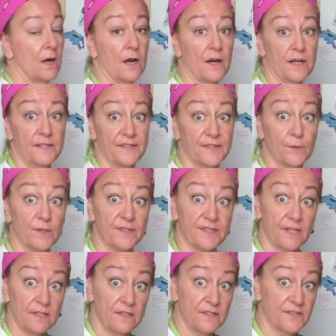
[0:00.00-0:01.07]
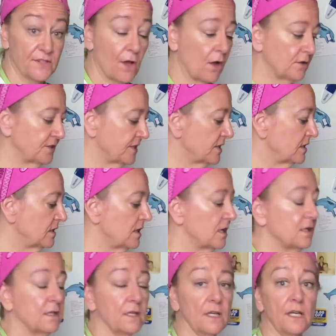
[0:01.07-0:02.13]
Alright, so I said to salt it,
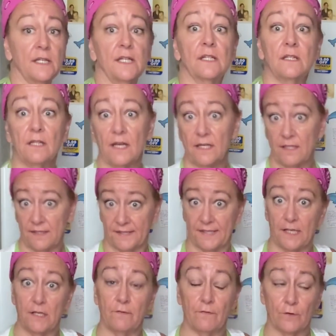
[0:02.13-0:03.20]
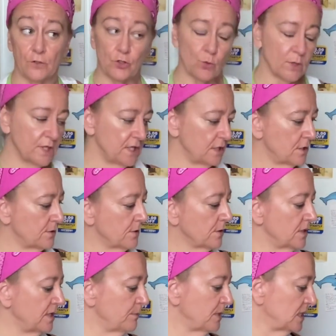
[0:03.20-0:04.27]
and then I need to let it sit for 20 to
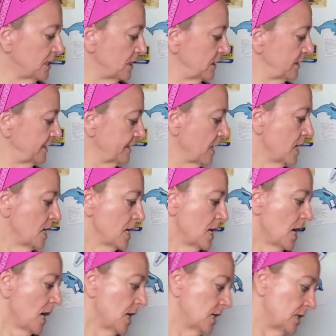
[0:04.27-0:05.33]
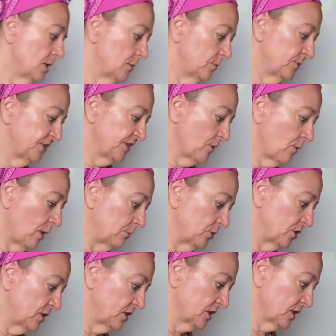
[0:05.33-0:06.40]
30 minutes. So I'm
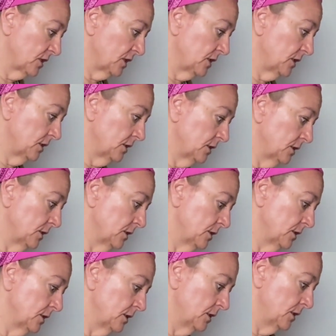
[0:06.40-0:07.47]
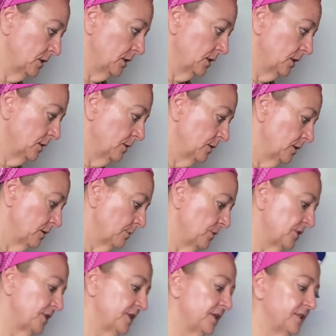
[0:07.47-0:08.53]
just gonna
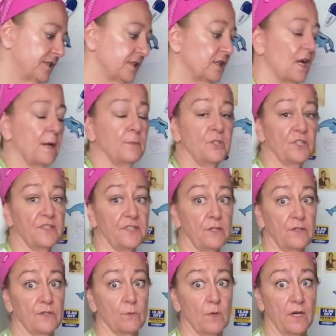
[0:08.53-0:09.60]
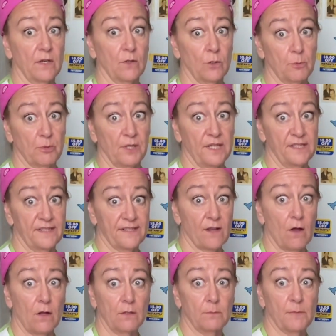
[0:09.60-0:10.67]
put this, and I'm just using regular plain
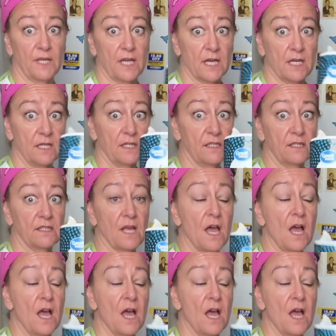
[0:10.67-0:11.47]
salt because